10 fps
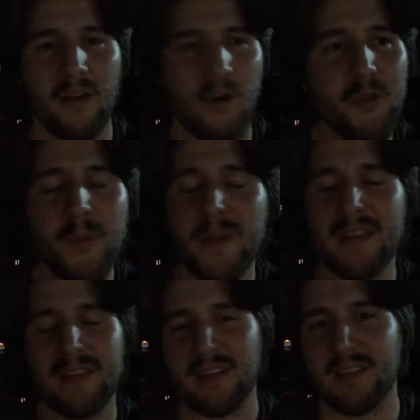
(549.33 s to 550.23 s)
ultimately,
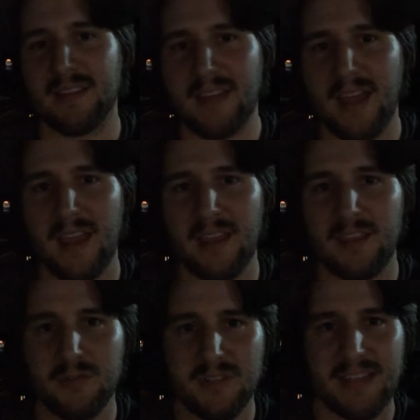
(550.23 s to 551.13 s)
at the end of the day,
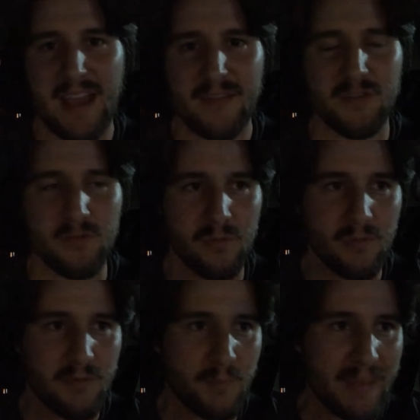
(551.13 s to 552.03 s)
you just have
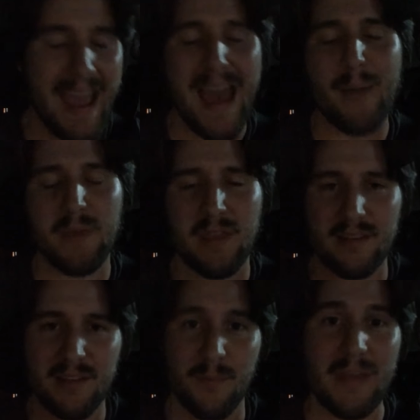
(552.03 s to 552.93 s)
to be happy
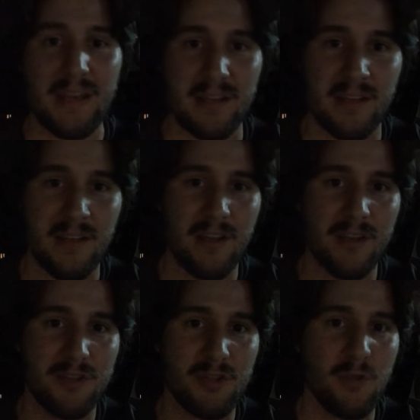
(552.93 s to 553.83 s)
and committed
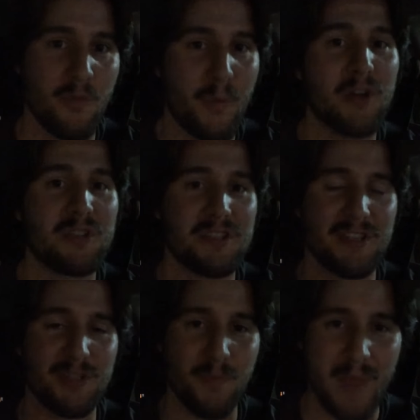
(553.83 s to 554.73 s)
to the
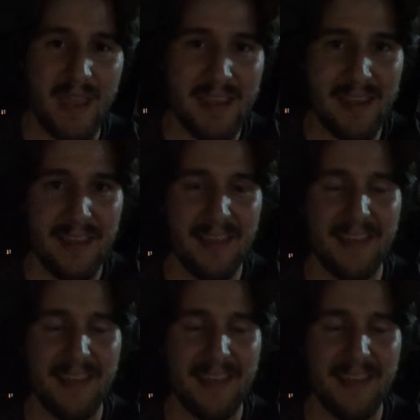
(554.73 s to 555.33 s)
purchases you make.